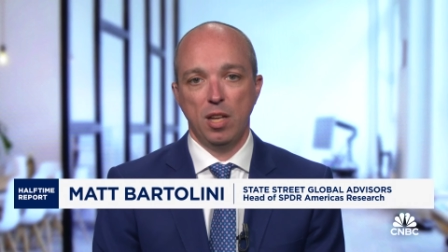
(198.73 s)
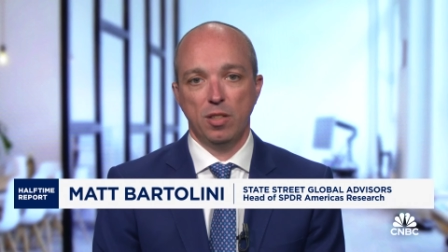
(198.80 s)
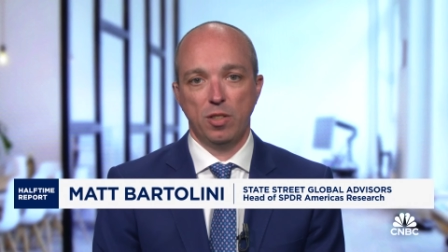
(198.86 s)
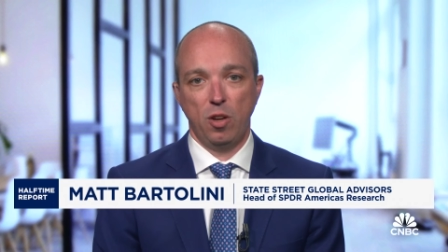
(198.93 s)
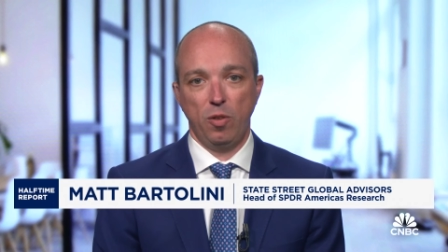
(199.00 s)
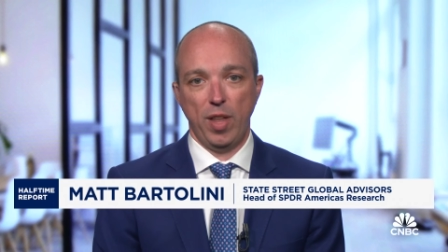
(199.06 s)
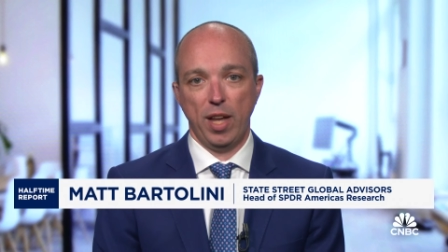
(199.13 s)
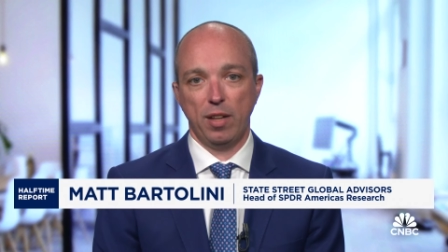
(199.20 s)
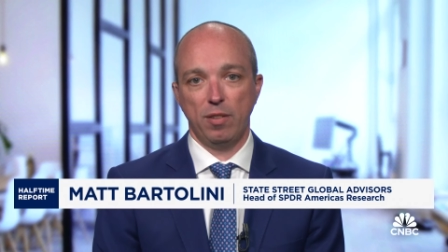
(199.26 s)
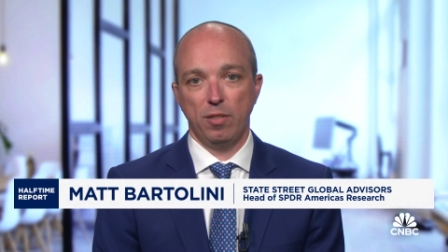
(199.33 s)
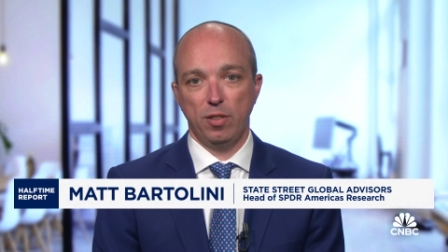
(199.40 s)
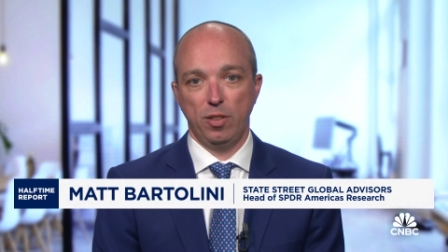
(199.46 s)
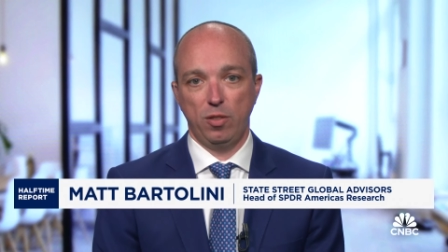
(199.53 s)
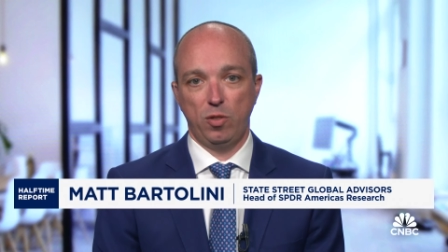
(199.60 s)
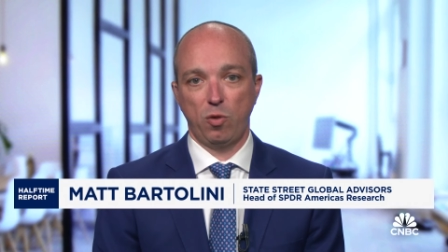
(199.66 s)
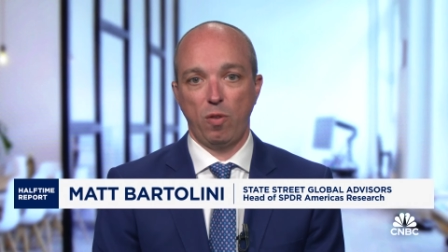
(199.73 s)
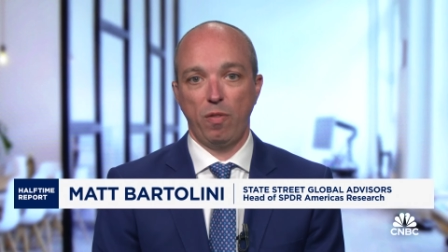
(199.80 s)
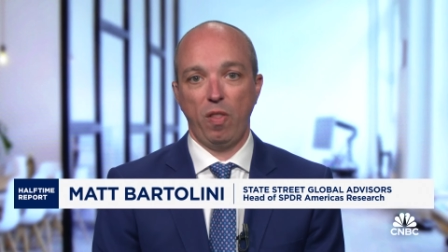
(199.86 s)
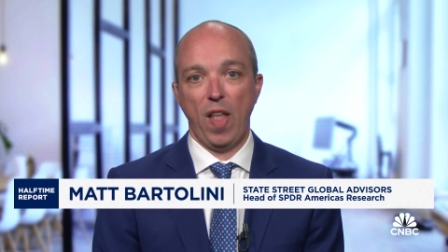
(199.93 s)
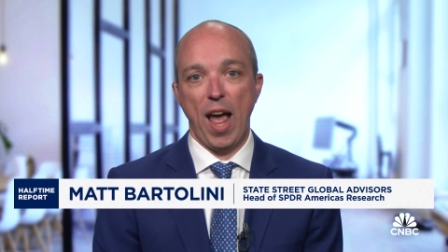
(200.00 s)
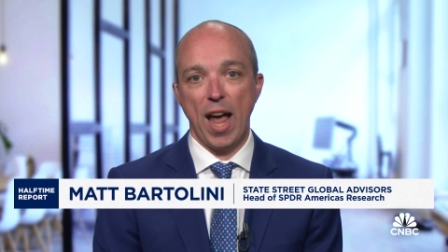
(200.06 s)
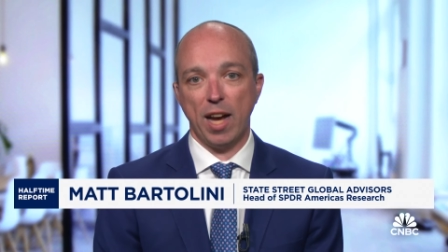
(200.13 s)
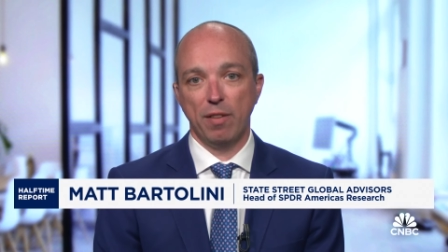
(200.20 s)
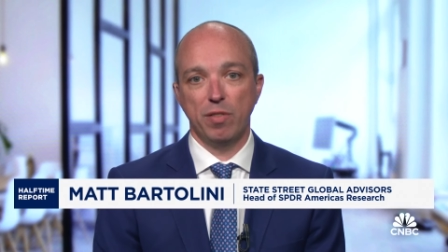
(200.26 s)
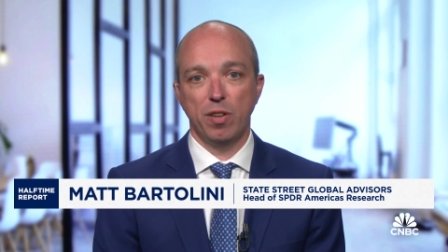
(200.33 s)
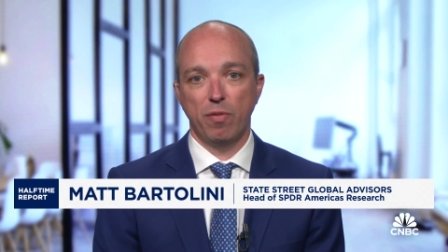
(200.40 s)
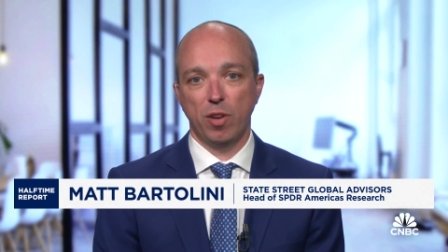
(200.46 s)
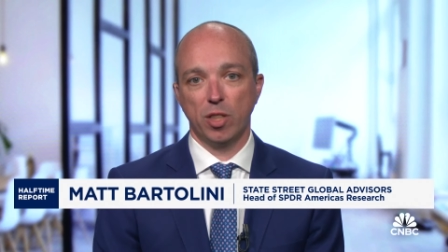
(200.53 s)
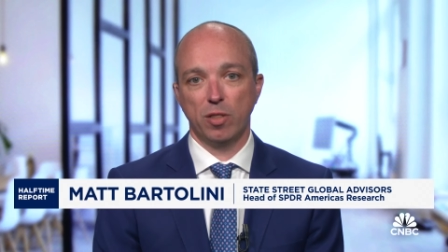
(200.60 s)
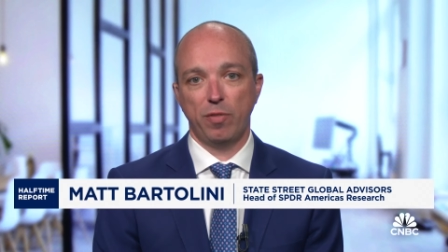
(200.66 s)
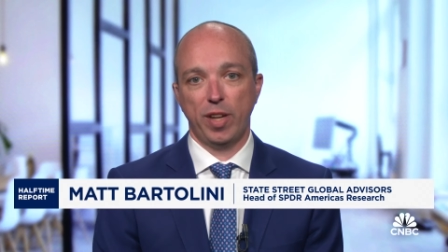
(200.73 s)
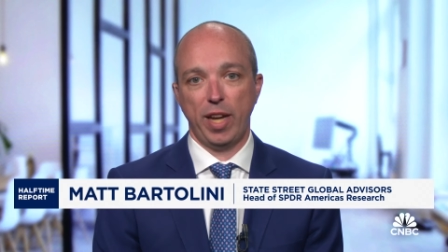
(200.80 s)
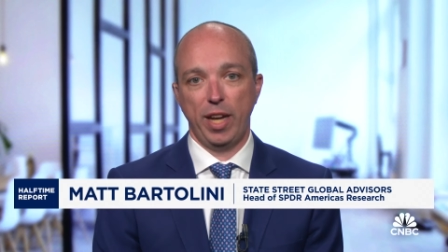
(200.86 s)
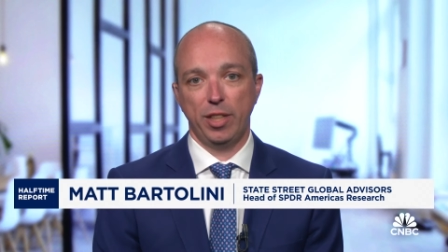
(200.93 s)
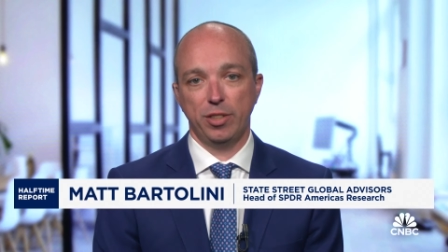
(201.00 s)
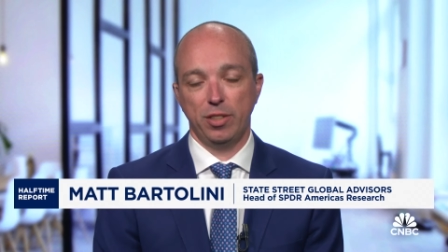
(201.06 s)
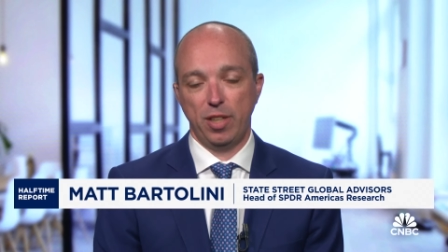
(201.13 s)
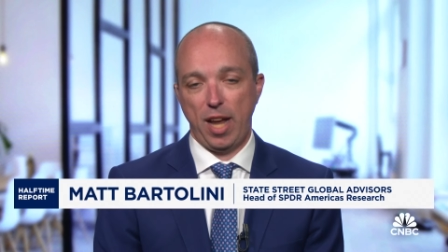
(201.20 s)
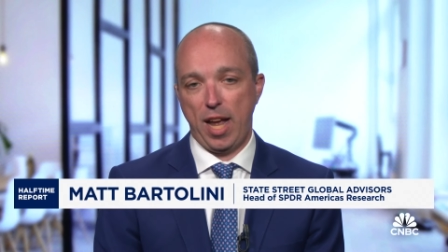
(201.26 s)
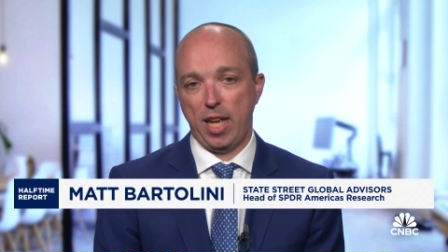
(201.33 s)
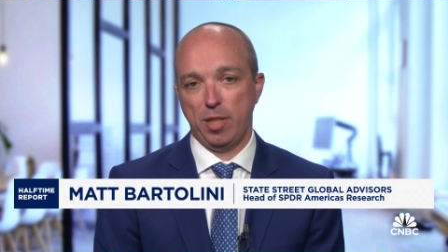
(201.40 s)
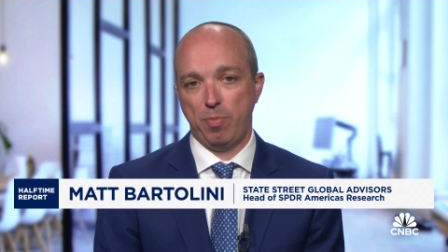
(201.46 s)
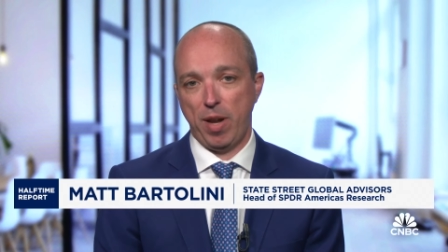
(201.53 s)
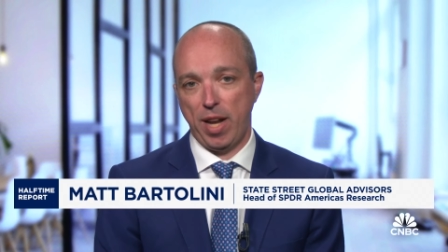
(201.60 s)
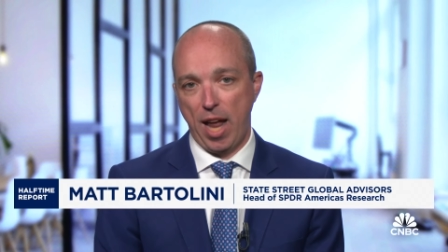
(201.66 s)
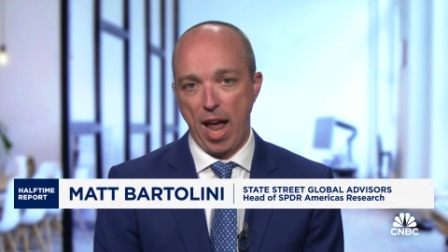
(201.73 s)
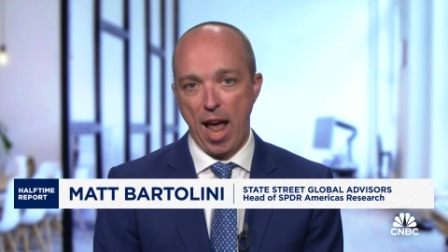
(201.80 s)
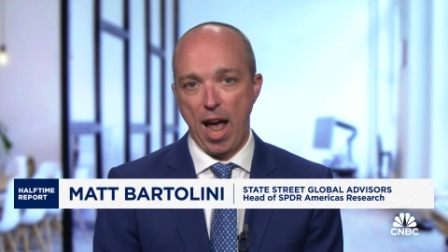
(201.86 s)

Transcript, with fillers: So that sort of lack of diversification has been